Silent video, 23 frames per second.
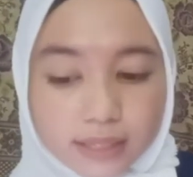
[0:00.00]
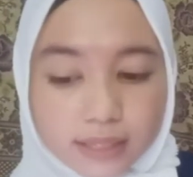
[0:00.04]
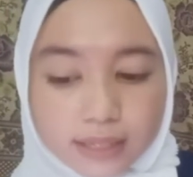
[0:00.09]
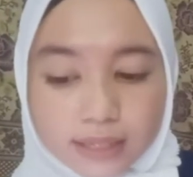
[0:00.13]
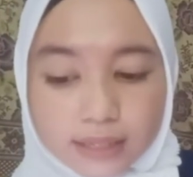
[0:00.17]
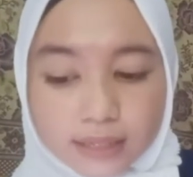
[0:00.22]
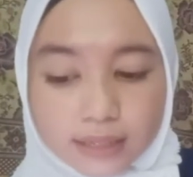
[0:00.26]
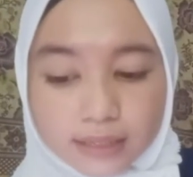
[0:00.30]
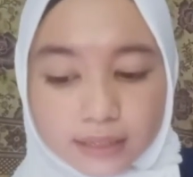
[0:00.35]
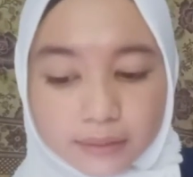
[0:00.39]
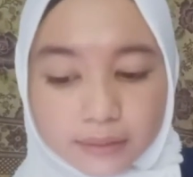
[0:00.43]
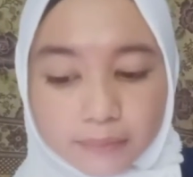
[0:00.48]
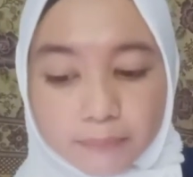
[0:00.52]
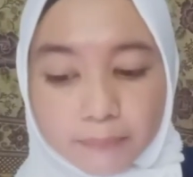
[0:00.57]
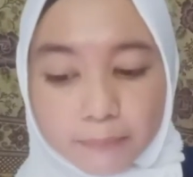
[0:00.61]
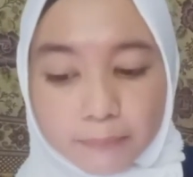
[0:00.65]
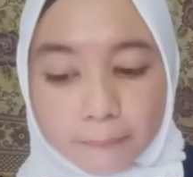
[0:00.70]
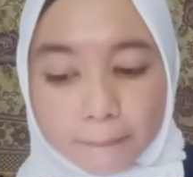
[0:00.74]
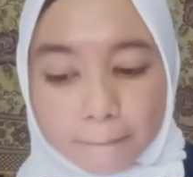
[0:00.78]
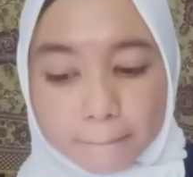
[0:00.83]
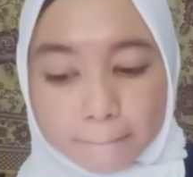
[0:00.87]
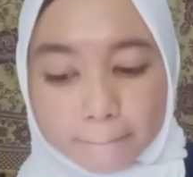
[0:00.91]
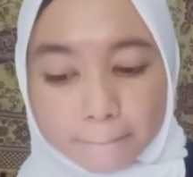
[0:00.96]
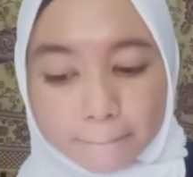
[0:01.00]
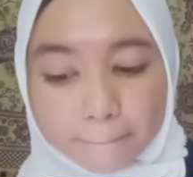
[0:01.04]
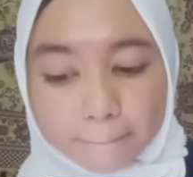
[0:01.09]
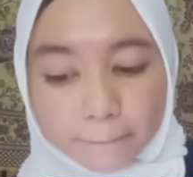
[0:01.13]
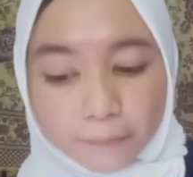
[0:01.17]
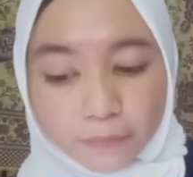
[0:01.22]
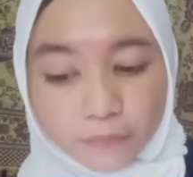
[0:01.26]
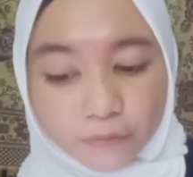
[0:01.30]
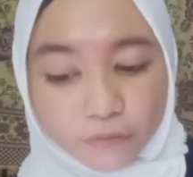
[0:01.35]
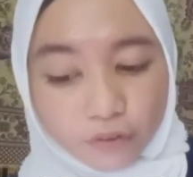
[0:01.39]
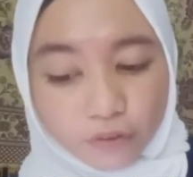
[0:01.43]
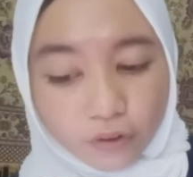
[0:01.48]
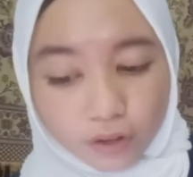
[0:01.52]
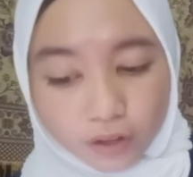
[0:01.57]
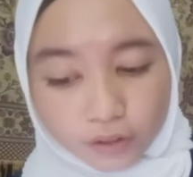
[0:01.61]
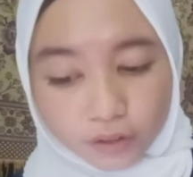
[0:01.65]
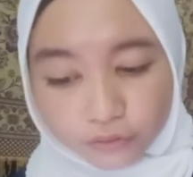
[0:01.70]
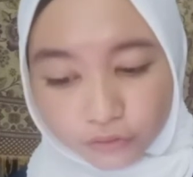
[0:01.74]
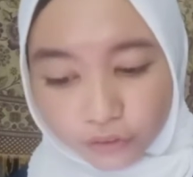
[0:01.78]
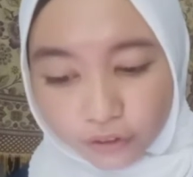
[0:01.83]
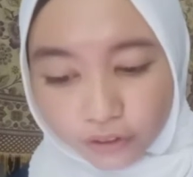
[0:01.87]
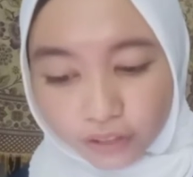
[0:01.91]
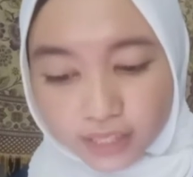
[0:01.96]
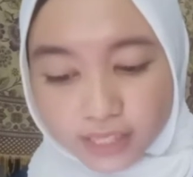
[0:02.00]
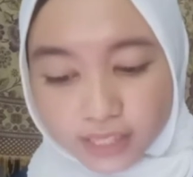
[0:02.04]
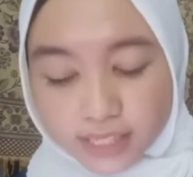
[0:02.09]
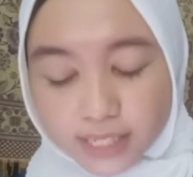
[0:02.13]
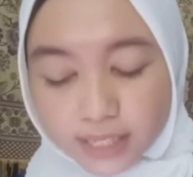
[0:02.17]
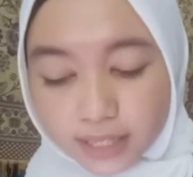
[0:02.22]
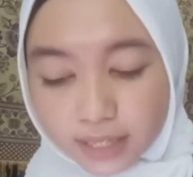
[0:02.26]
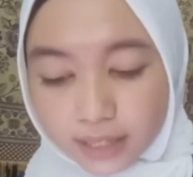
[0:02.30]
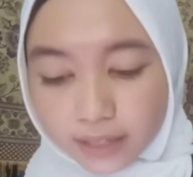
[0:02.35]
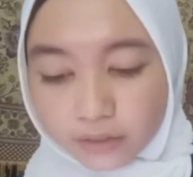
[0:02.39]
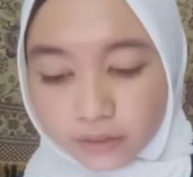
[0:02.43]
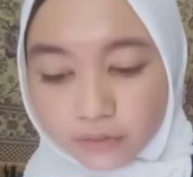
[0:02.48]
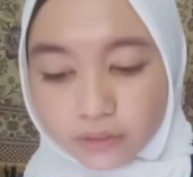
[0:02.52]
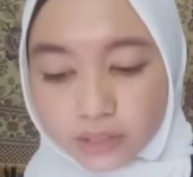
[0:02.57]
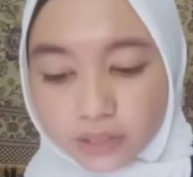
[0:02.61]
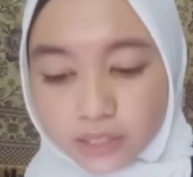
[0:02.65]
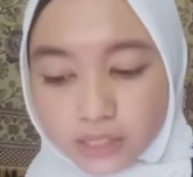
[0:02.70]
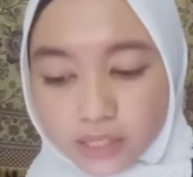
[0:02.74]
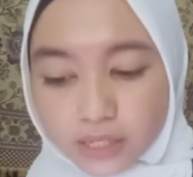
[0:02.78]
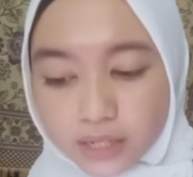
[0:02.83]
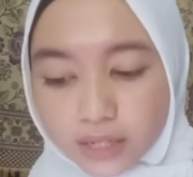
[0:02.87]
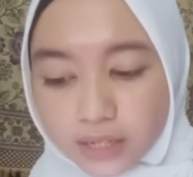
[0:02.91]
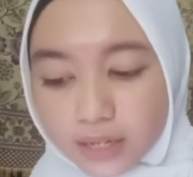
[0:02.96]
in a foreign language.